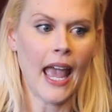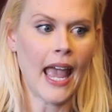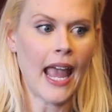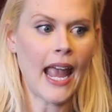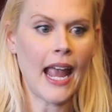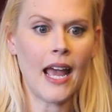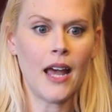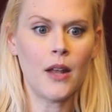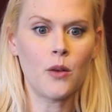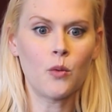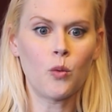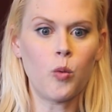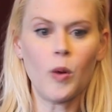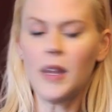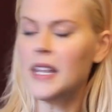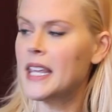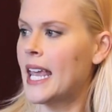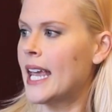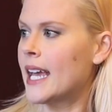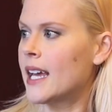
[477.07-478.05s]
and
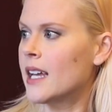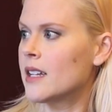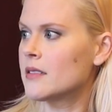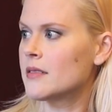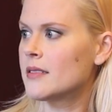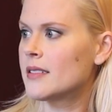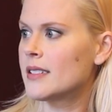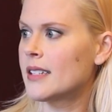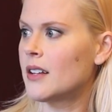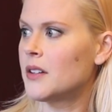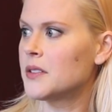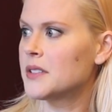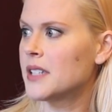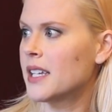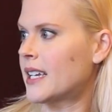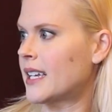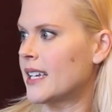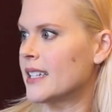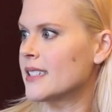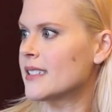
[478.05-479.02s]
we can't sell
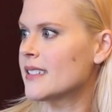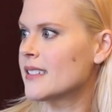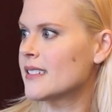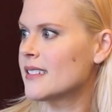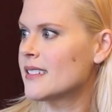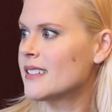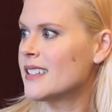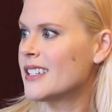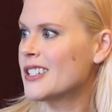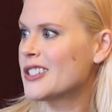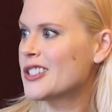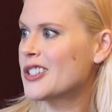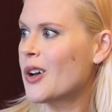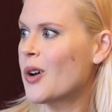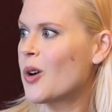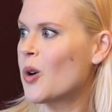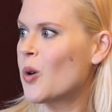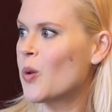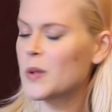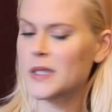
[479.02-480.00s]
tickets.
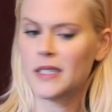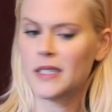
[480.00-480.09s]
So